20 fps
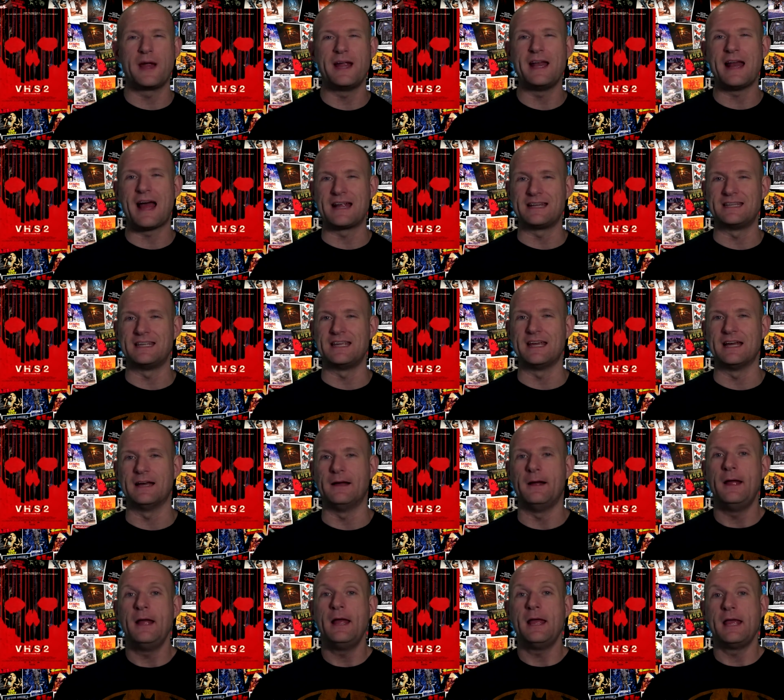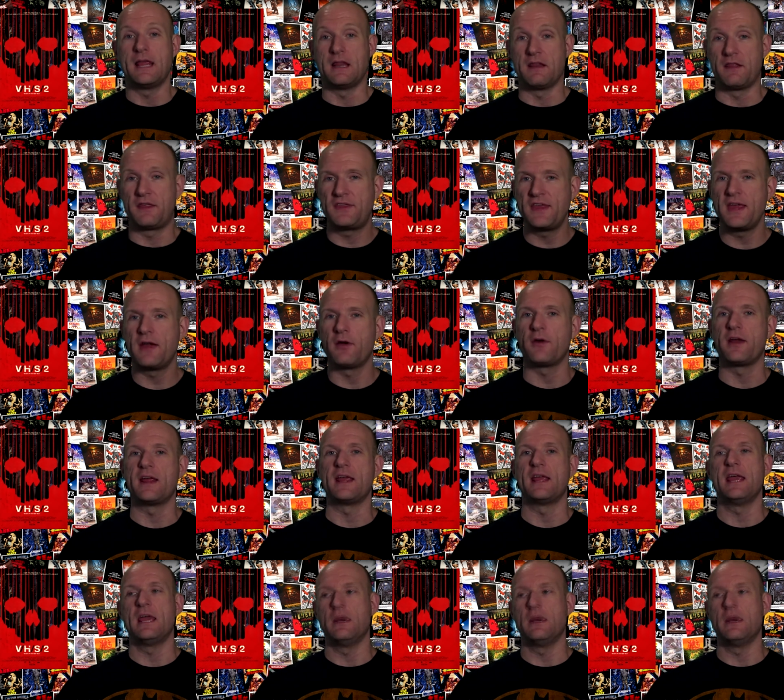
great idea in theory,